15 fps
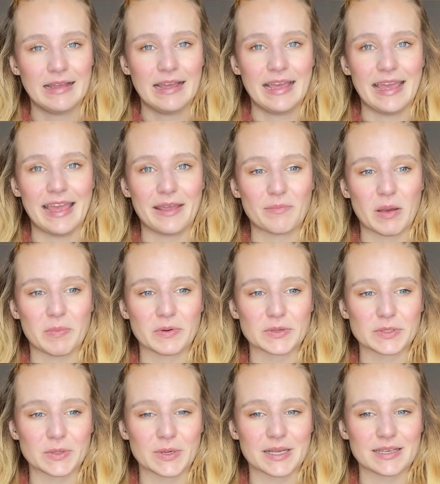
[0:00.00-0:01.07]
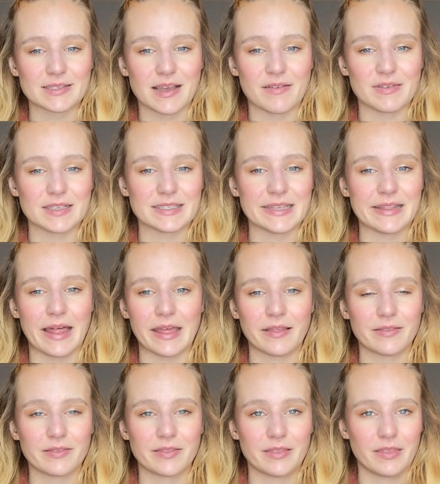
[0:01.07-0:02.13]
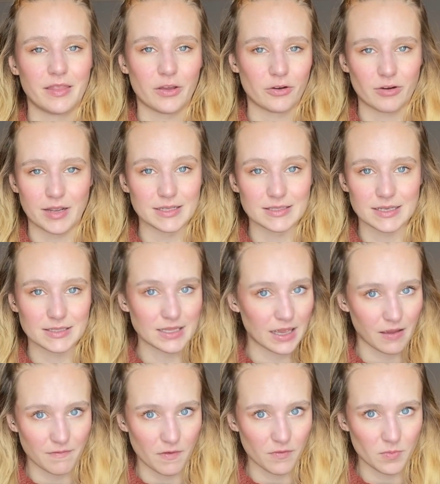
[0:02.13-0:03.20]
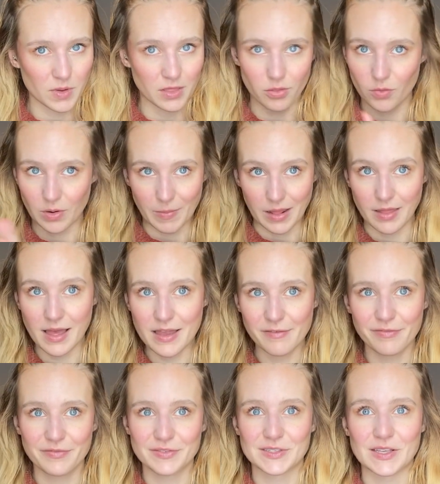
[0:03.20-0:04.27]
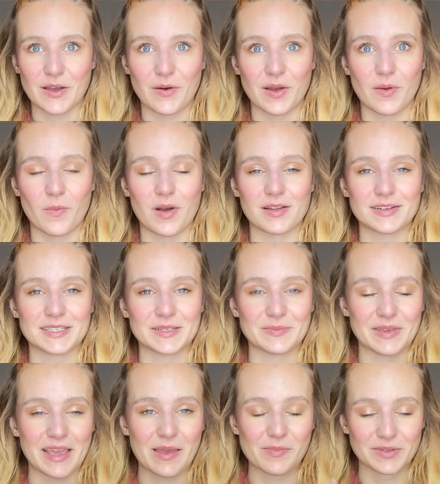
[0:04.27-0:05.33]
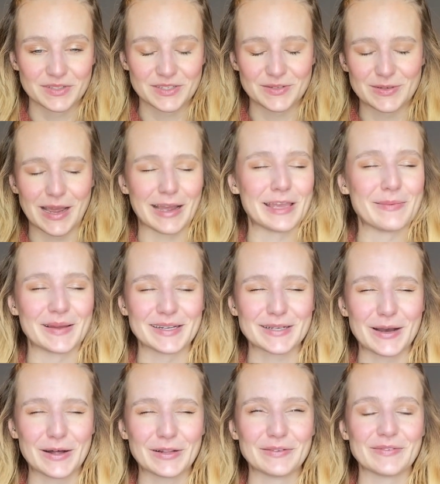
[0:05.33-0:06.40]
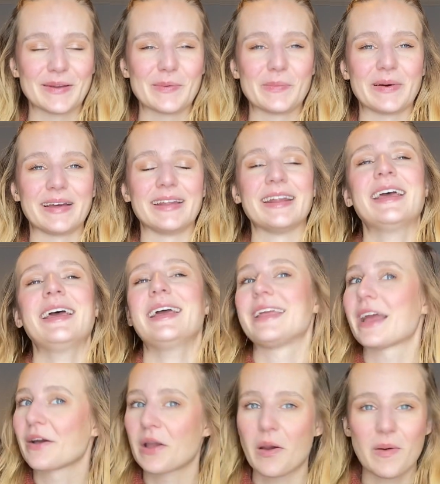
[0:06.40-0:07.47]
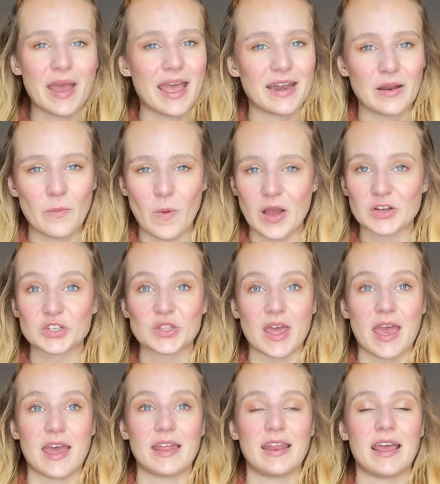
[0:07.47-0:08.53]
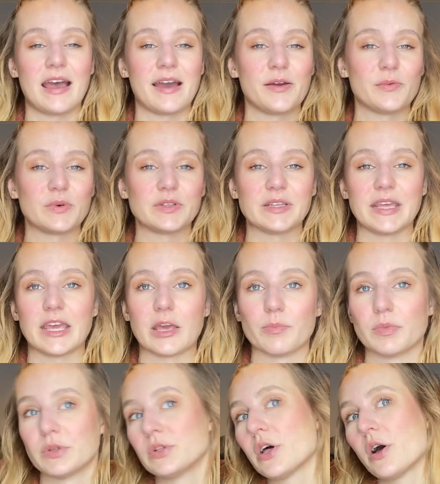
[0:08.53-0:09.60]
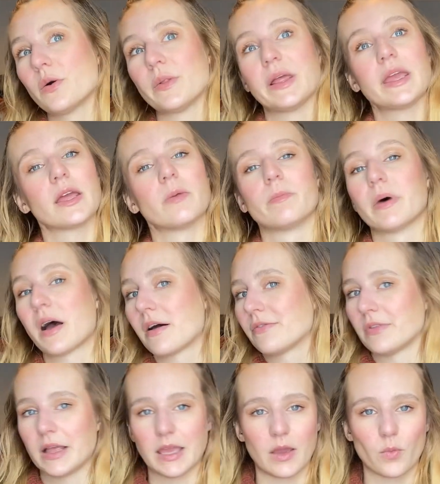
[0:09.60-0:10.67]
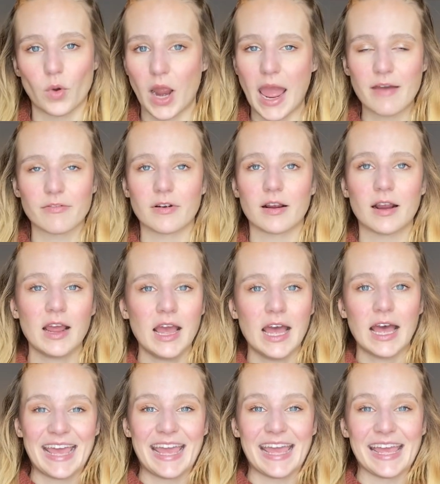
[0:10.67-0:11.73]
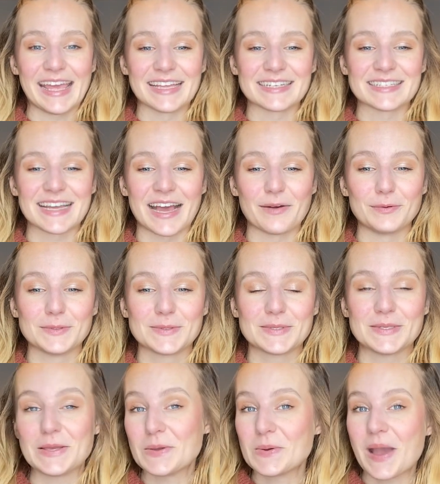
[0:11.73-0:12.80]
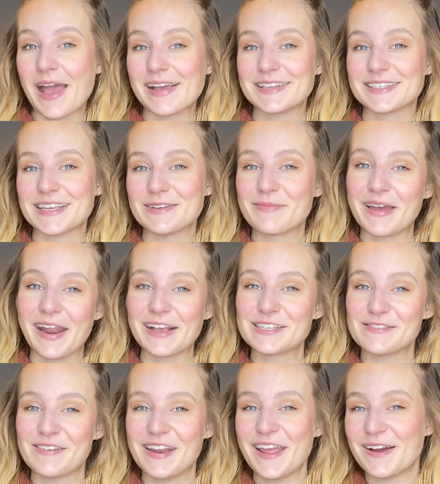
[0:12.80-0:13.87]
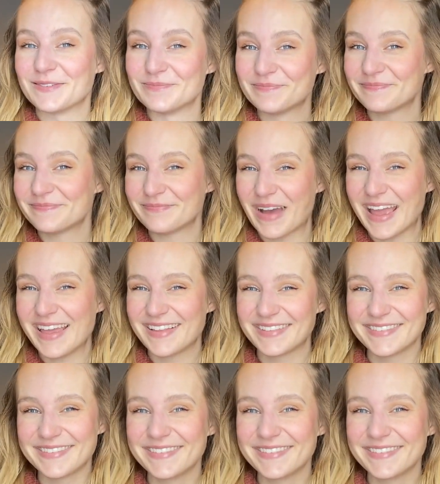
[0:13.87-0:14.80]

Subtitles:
And my birth story is obviously like the craziest thing I've ever been through in my life, so I want to be able to document all of it. But yeah, go ahead and watch that. I will link it below, link it above, link it wherever, and I will see you guys in my next video. Bye.